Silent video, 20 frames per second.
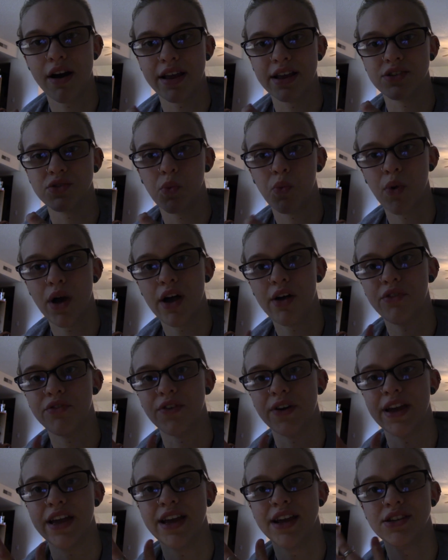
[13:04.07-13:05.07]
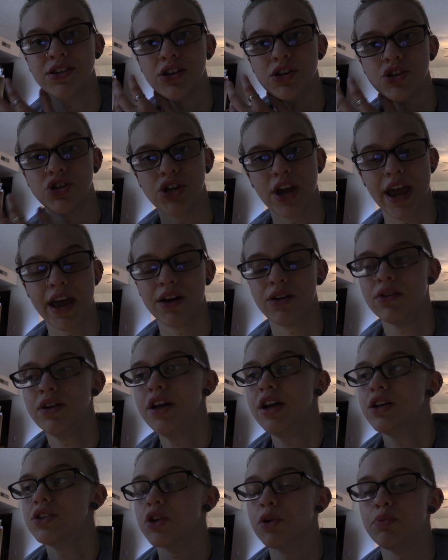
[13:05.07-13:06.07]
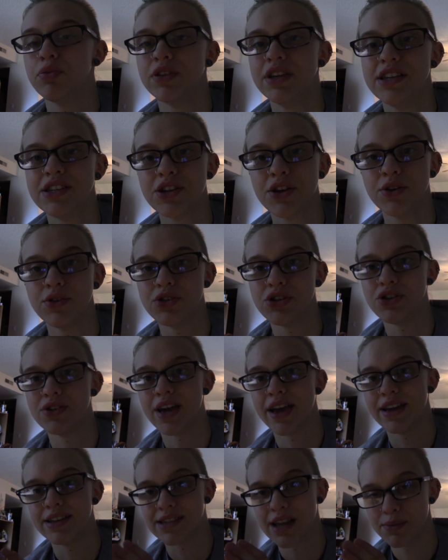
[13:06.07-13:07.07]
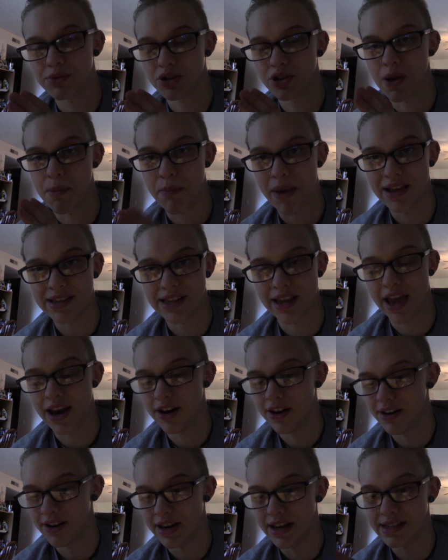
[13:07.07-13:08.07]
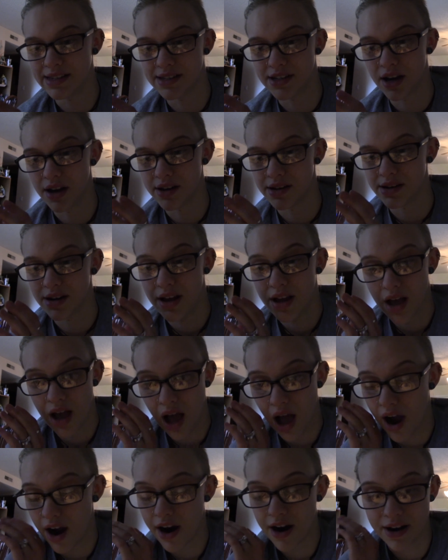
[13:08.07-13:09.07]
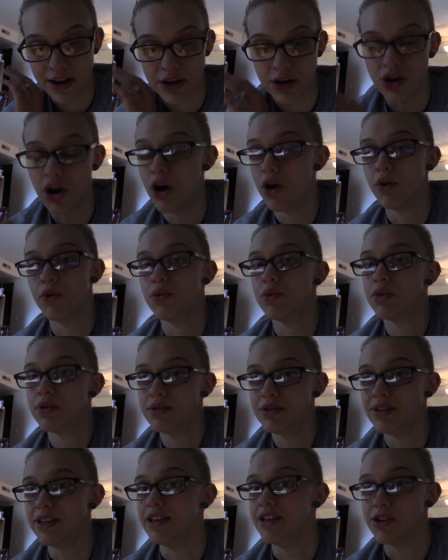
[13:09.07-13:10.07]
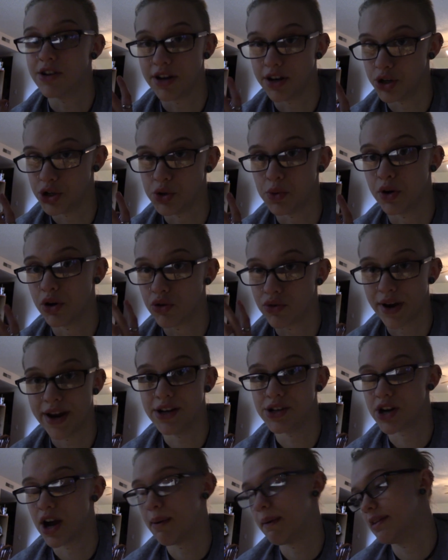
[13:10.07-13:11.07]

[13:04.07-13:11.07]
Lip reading: as well for his channel, so please go do that. He's absolutely amazing editor. He's done. I already know that you're going to do a great job